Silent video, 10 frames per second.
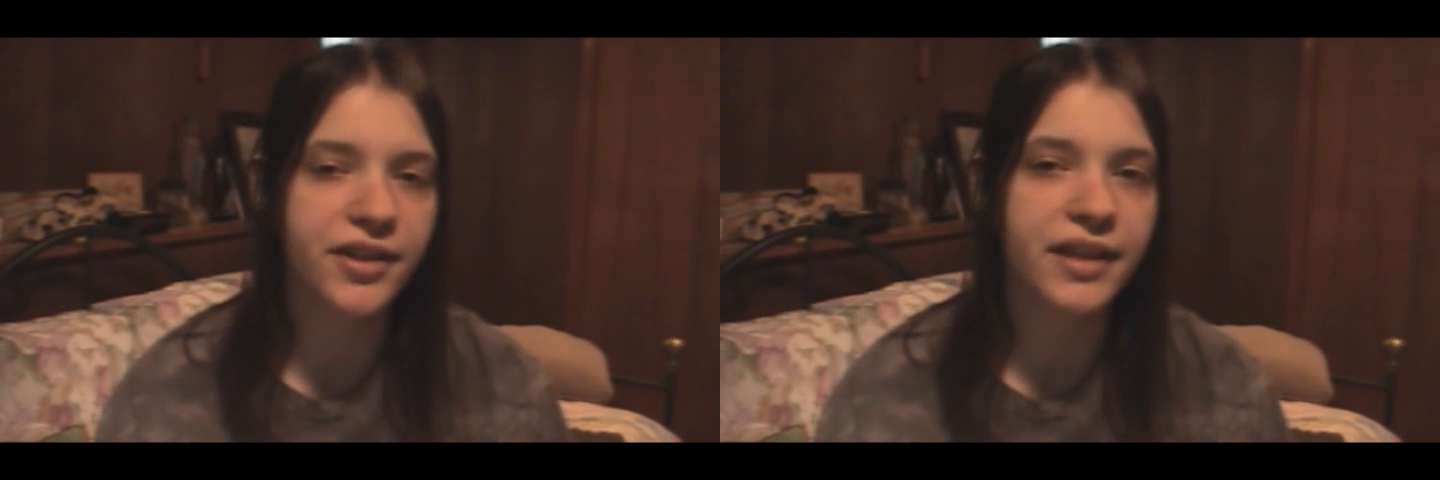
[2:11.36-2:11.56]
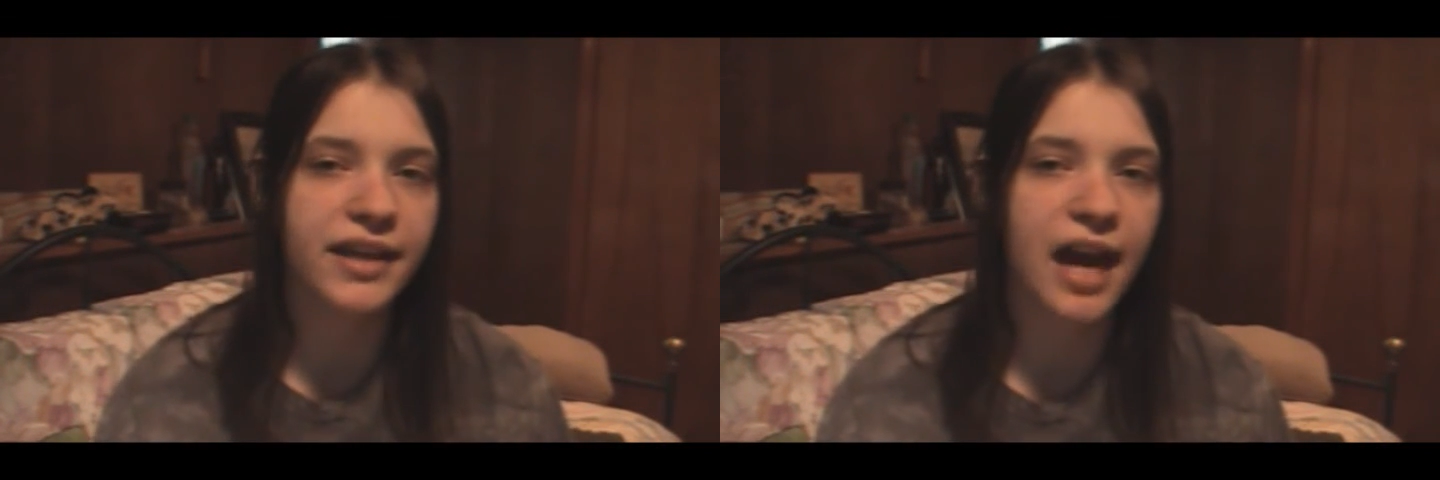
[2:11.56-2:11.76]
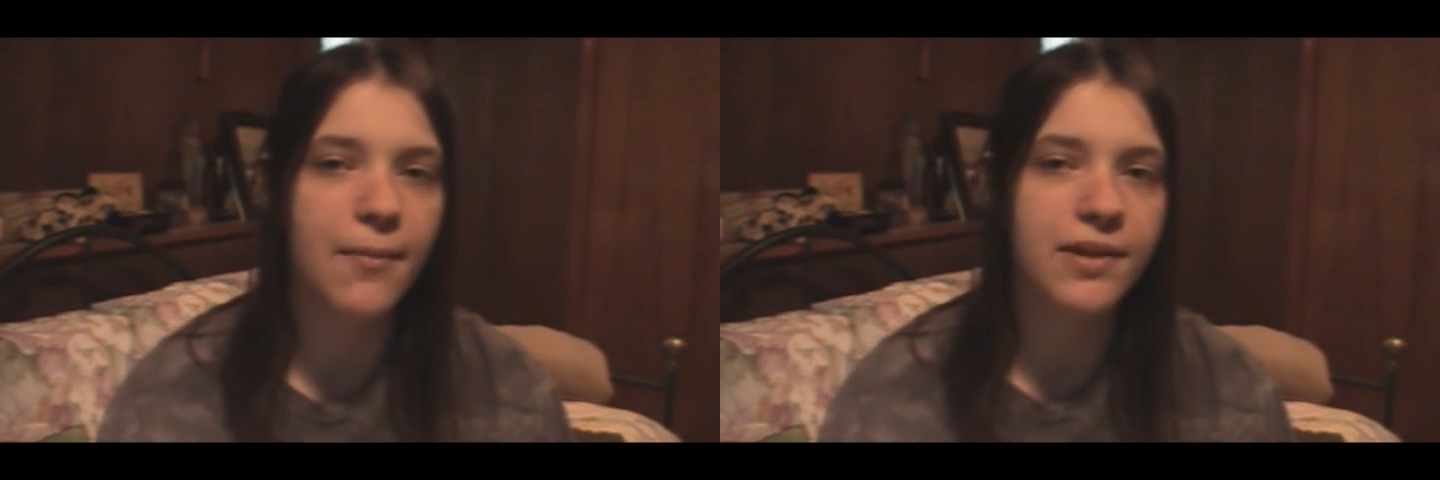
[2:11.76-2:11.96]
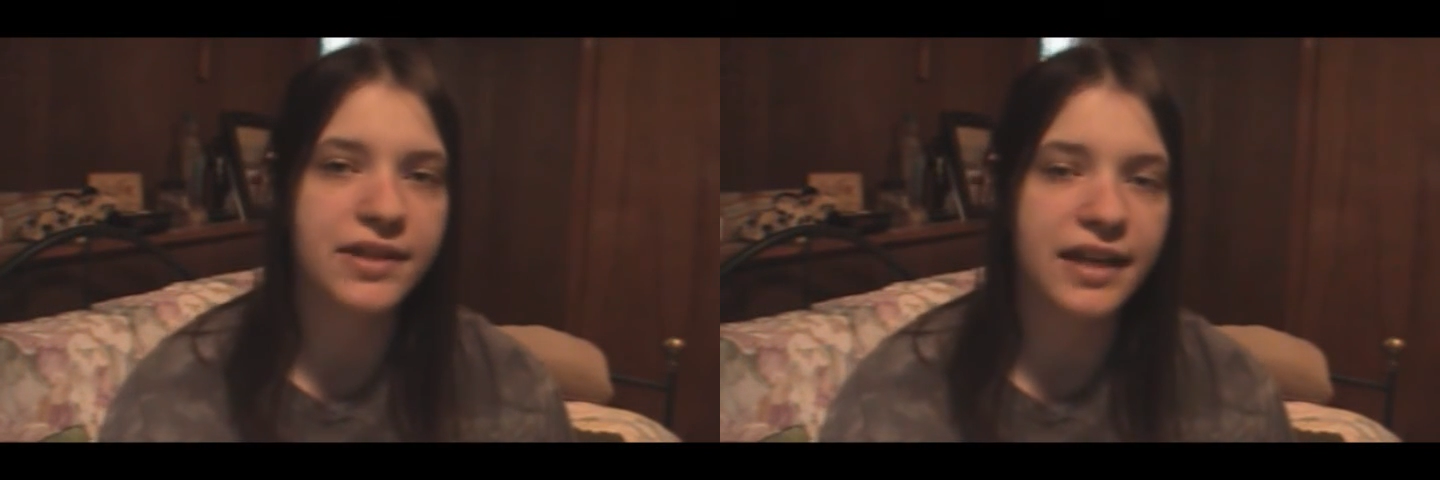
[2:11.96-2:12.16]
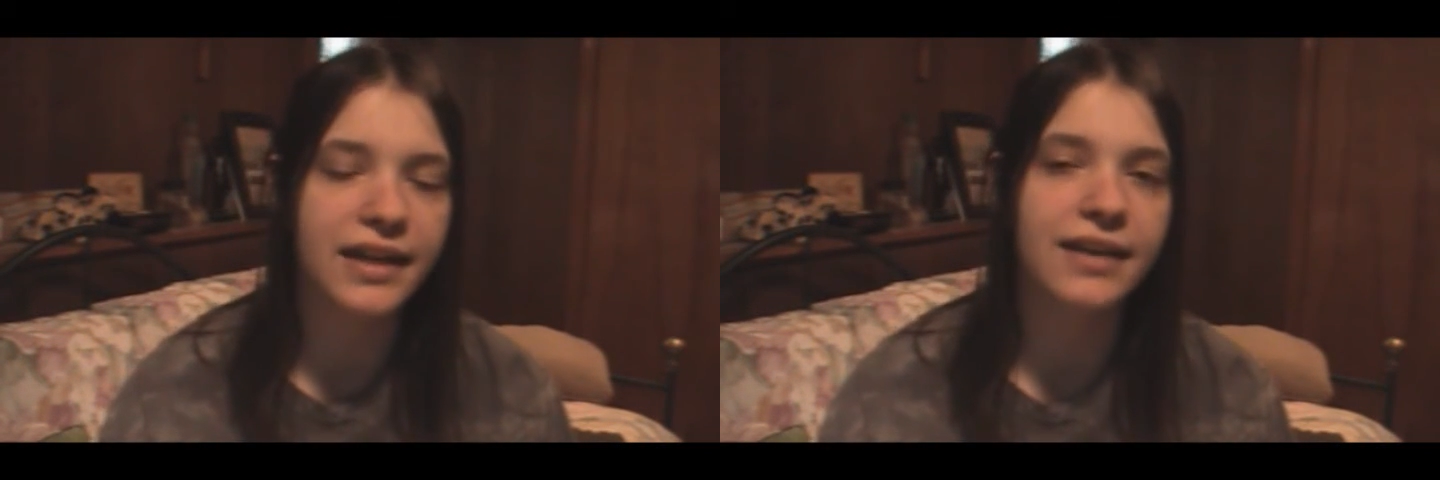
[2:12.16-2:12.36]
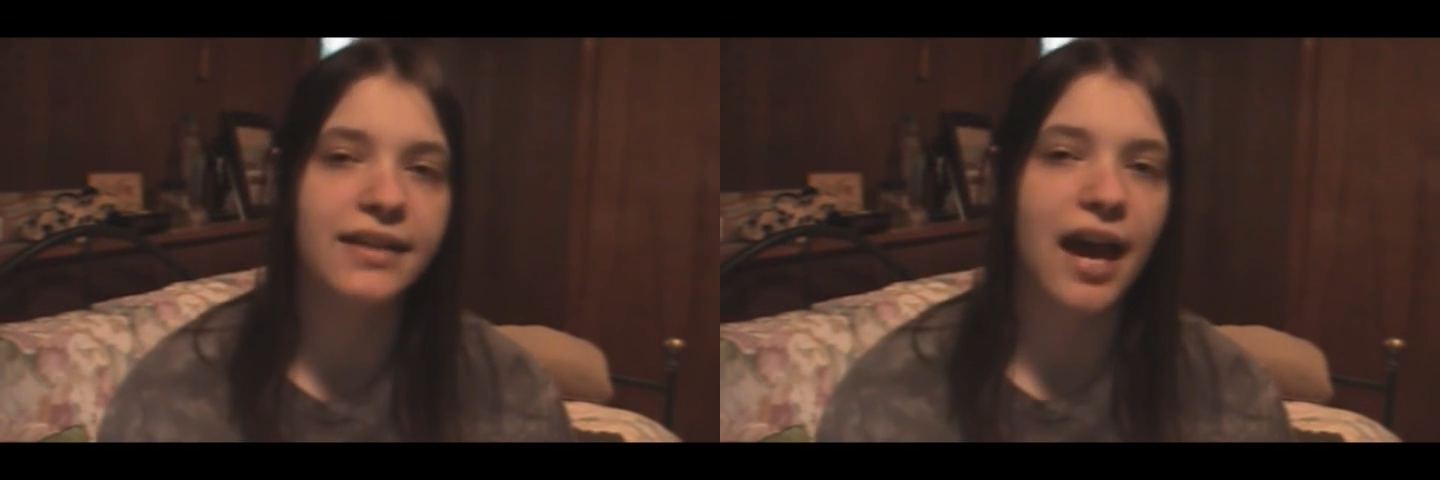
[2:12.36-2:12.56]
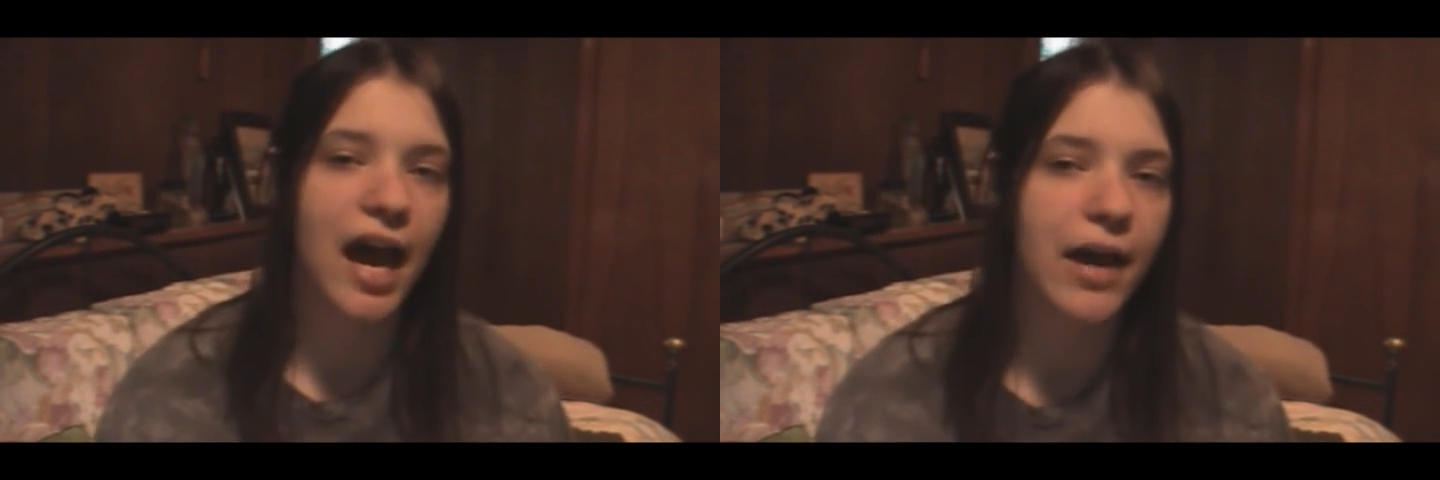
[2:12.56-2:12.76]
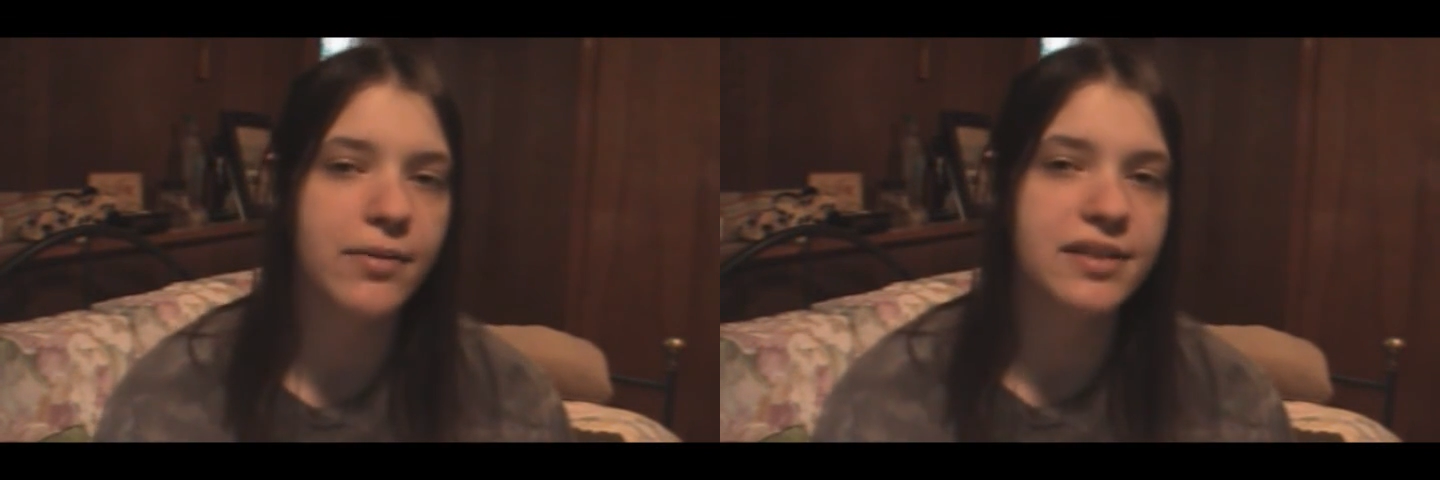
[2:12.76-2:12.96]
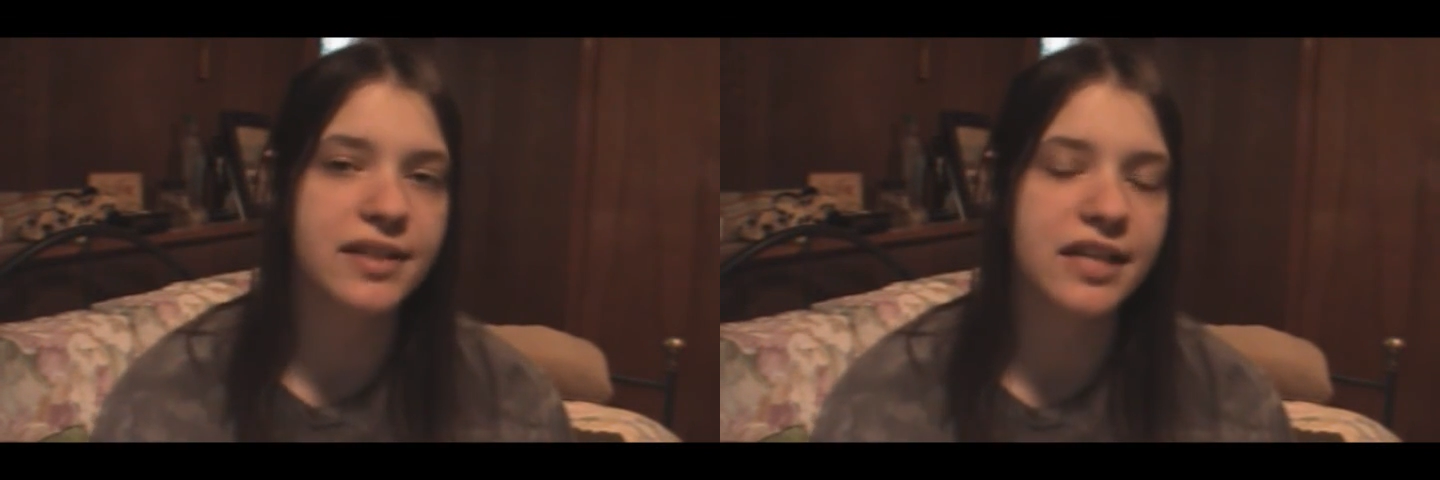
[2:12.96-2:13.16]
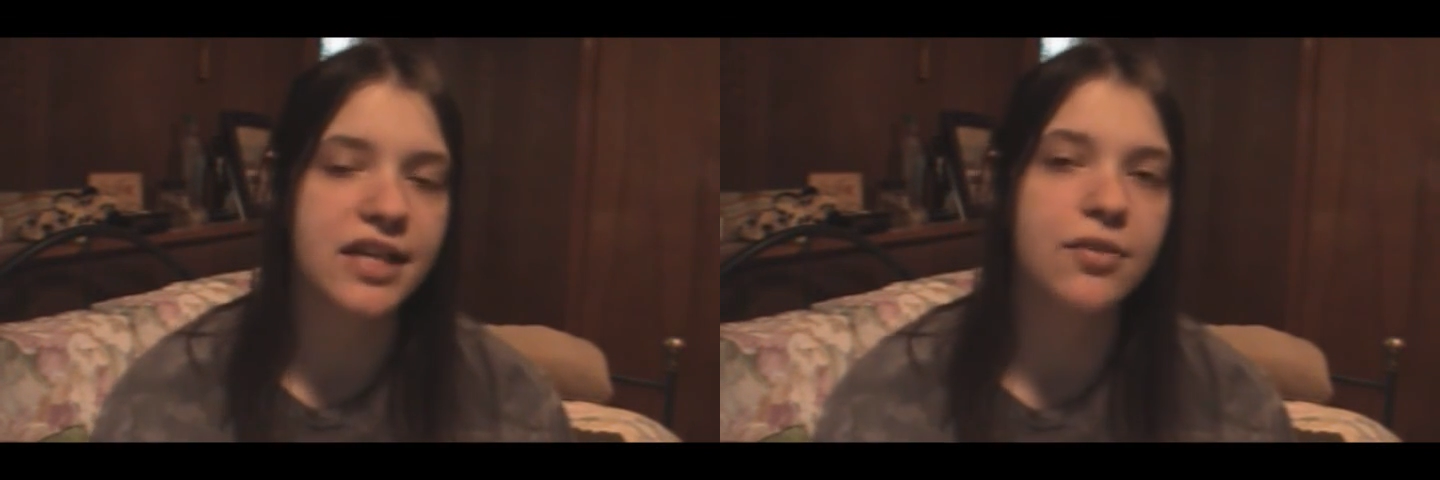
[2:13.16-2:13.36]
thing that got me thinking that I was a
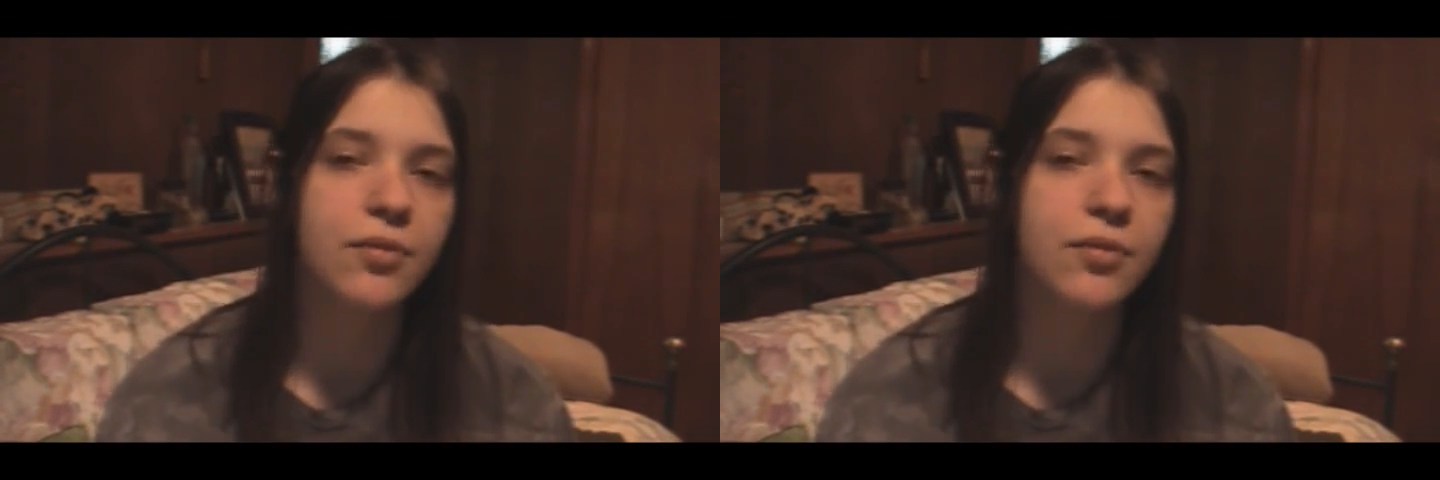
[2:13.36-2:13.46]
geek